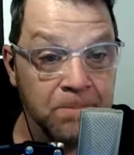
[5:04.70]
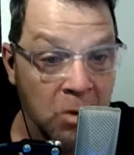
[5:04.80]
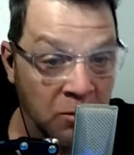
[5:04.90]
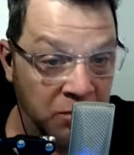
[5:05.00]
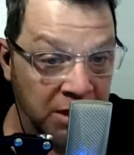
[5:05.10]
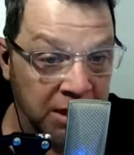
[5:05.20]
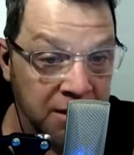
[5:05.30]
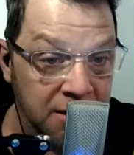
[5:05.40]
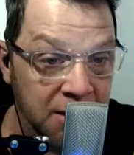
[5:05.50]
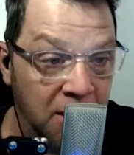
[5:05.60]

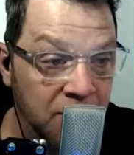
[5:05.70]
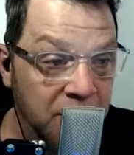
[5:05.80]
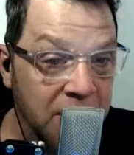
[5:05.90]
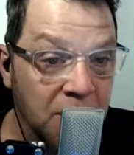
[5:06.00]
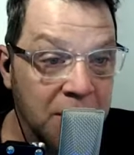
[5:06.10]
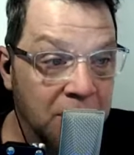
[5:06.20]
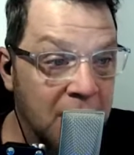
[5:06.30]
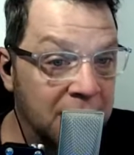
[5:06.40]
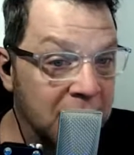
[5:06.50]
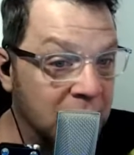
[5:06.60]
hopefully they'll be
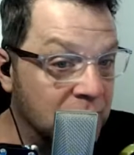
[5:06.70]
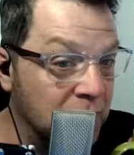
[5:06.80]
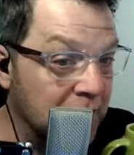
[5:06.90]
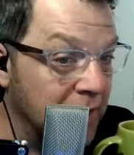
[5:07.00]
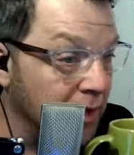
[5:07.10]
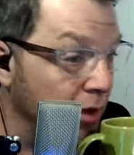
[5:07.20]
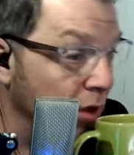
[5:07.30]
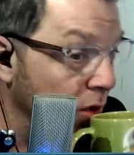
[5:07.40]
arriving this weekend.